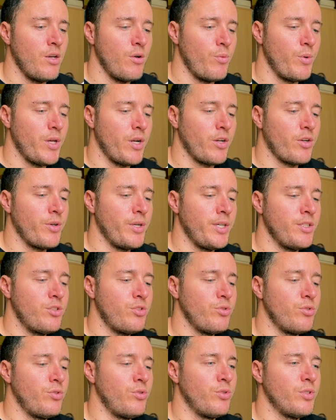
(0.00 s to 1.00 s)
We are going
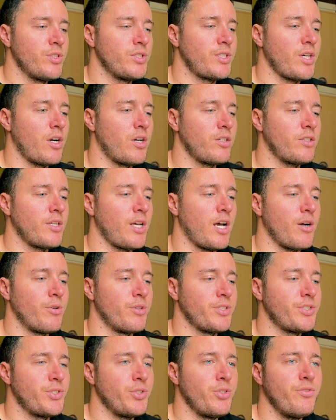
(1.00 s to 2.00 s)
to start
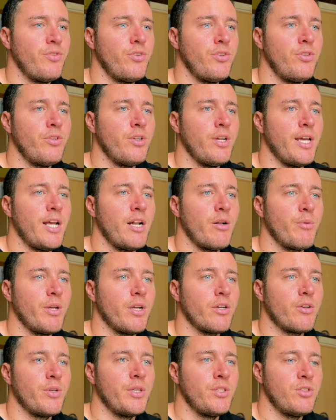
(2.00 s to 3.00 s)
our server, and we
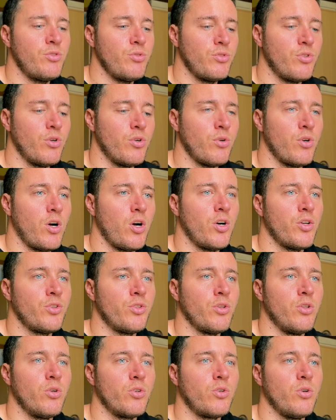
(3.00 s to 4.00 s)
are going to go on
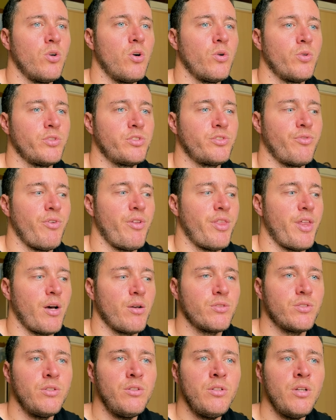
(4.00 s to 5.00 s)
the localhost
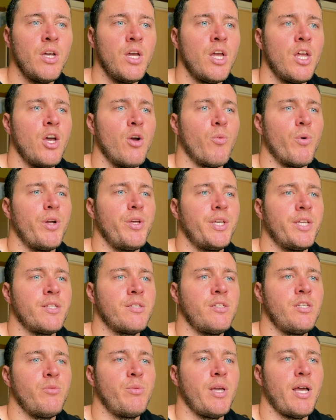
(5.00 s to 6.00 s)
3000, where you can
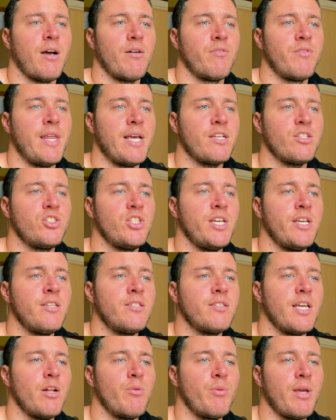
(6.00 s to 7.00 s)
see we have
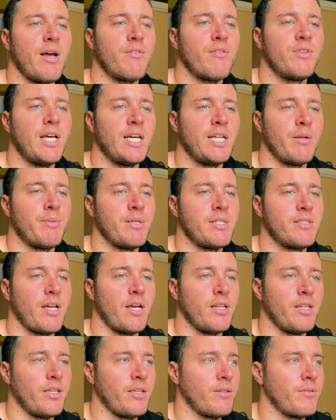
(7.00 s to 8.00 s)
NextJS and we have dynamic
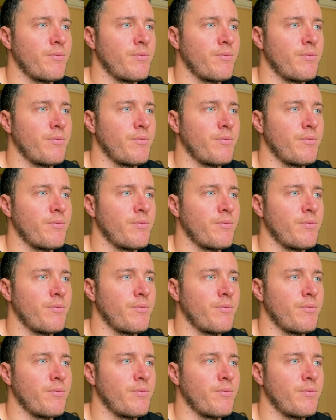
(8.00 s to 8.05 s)
styling.